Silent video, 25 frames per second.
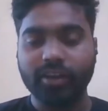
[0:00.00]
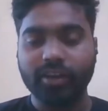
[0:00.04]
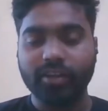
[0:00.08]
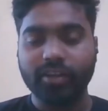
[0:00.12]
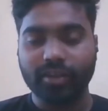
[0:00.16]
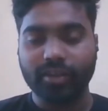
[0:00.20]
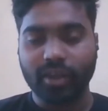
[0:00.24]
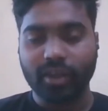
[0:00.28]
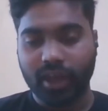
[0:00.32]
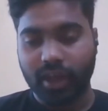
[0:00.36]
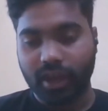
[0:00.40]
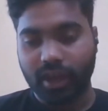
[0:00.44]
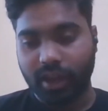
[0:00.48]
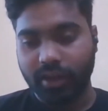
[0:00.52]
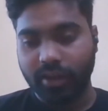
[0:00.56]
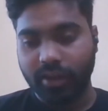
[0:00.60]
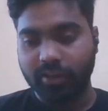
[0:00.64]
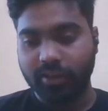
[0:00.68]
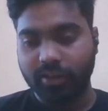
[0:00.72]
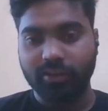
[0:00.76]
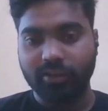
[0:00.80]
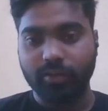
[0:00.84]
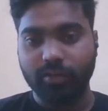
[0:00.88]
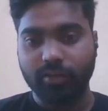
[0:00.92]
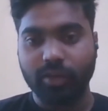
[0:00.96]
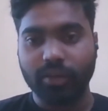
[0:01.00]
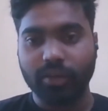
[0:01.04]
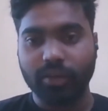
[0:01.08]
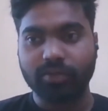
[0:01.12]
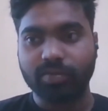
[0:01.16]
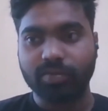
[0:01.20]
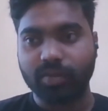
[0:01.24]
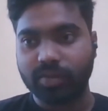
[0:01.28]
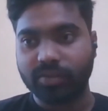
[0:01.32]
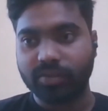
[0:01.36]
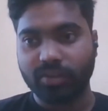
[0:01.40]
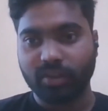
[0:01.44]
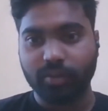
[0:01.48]
the C++
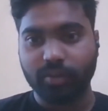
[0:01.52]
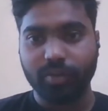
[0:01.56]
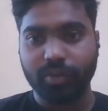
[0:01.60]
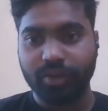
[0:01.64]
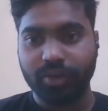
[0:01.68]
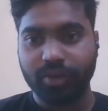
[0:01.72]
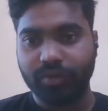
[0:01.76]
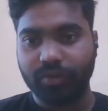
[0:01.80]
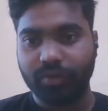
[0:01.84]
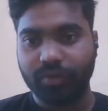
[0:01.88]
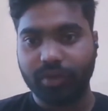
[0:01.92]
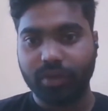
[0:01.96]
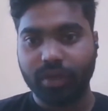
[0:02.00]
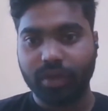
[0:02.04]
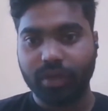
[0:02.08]
in between